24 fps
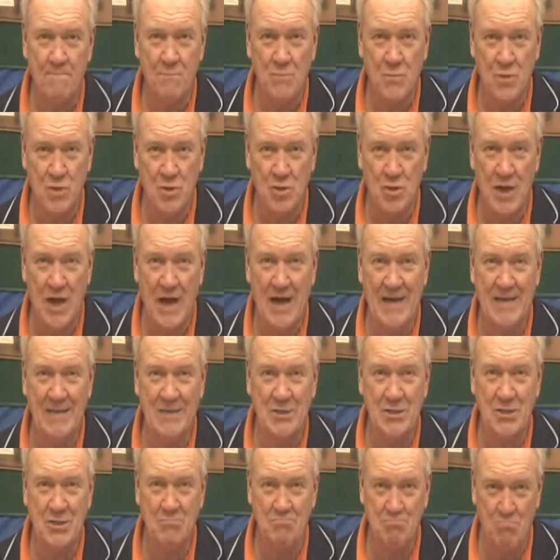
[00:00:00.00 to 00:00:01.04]

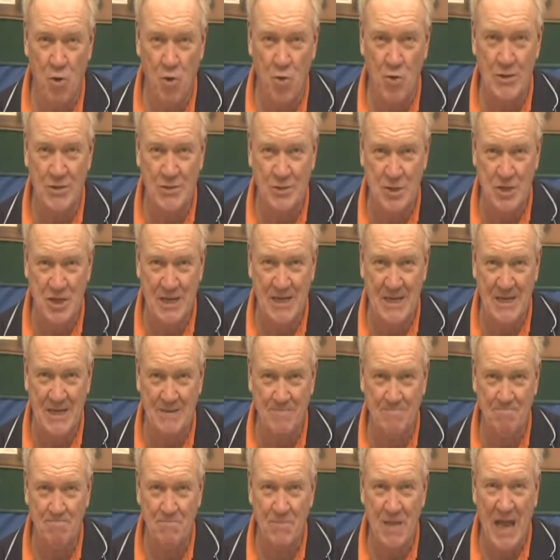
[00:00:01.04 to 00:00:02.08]
tonight's boys
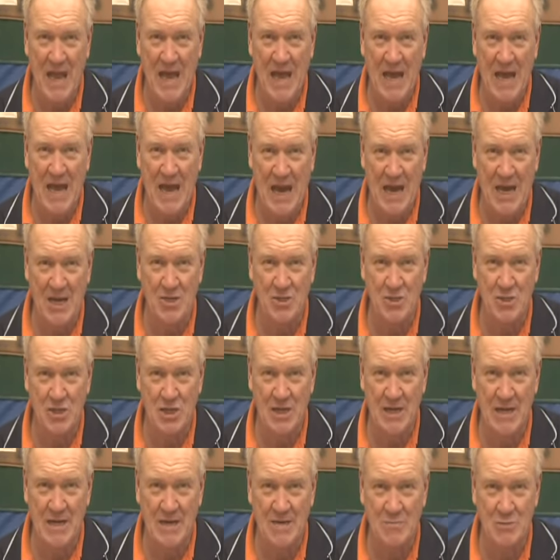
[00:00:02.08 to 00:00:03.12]
game.
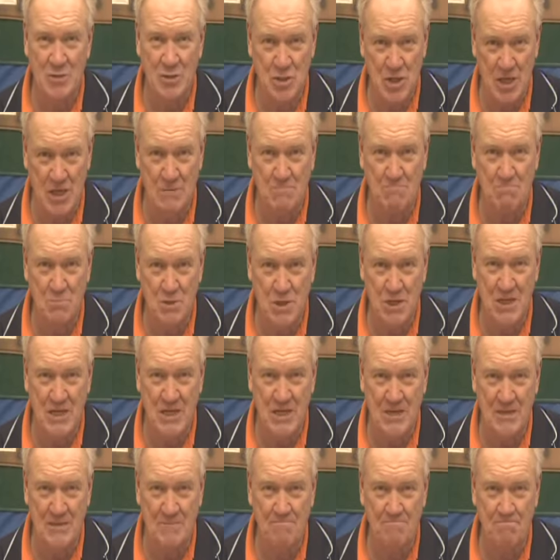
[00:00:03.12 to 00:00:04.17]
Airtime is 8
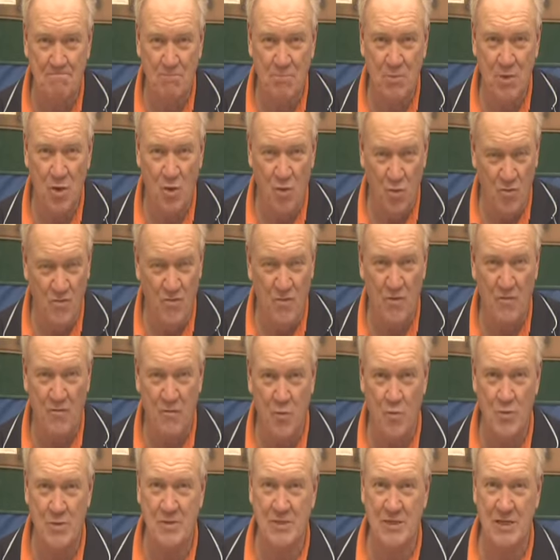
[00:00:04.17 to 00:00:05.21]
p.m. over
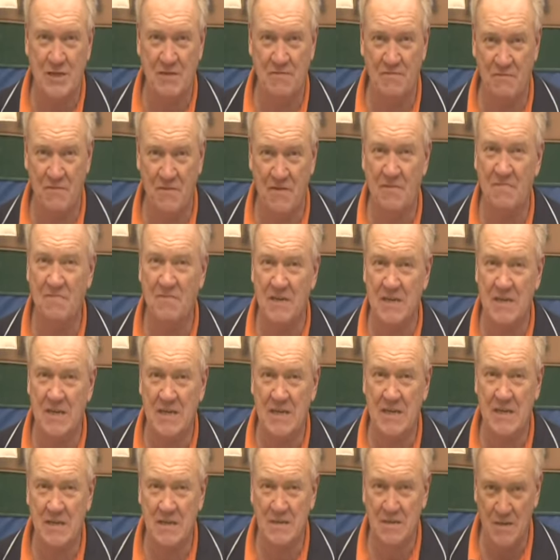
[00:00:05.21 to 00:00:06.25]
1450
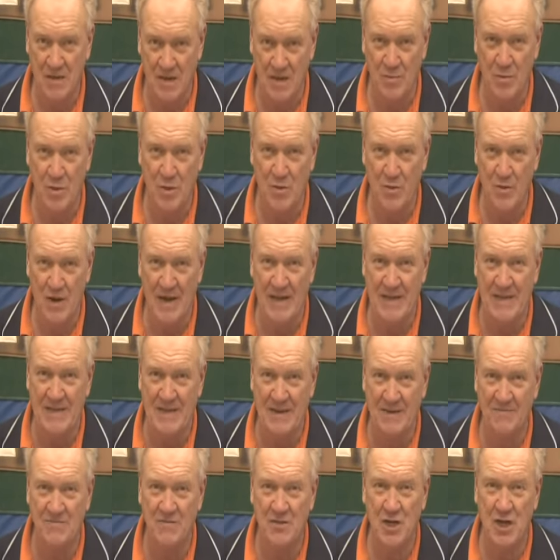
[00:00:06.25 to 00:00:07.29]

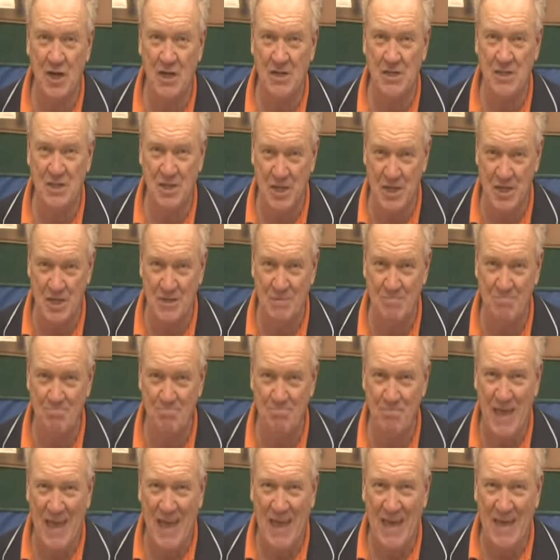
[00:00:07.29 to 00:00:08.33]
WLAF.com.
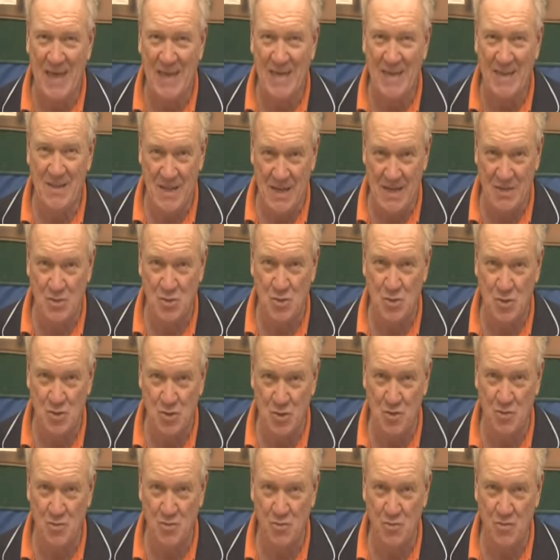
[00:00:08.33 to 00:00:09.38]
And that's the
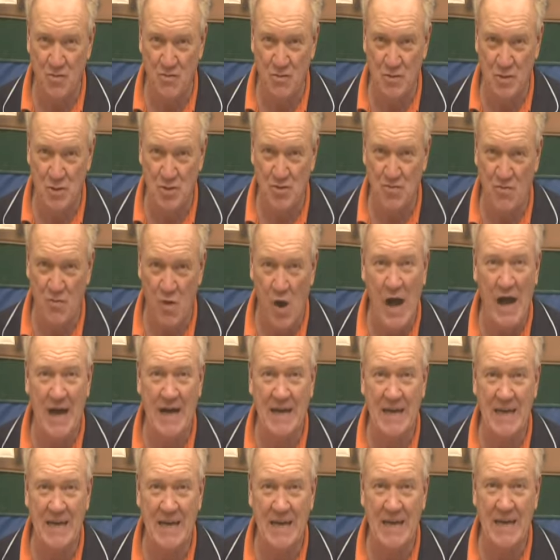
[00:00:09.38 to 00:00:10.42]
news for this
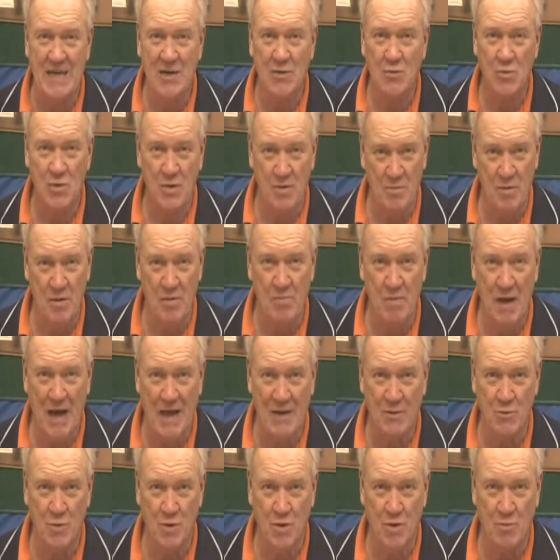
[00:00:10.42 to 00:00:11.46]
Friday. We'll be
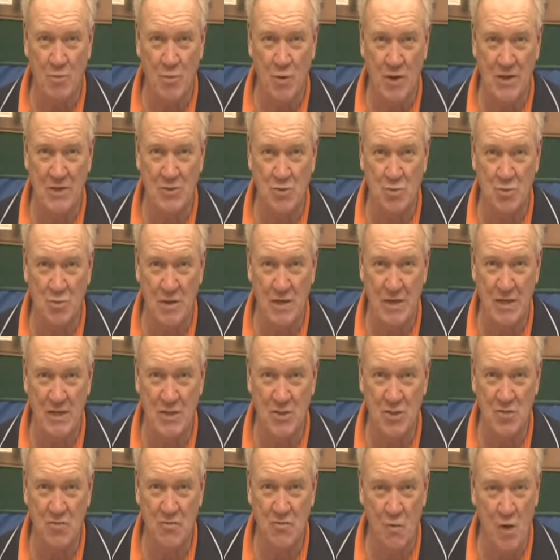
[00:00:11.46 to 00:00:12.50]
back with a press
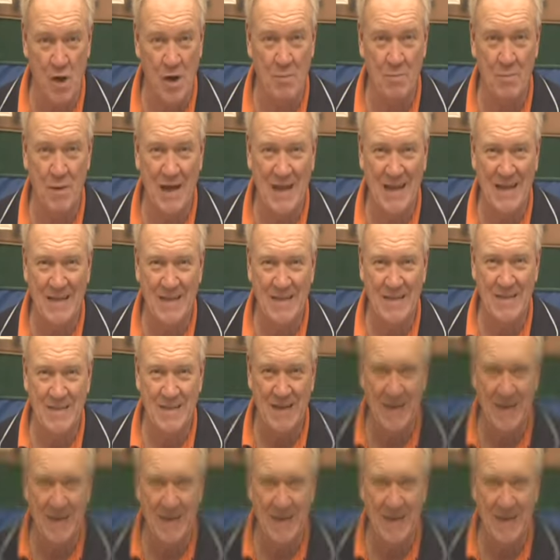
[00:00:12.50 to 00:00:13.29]
release from the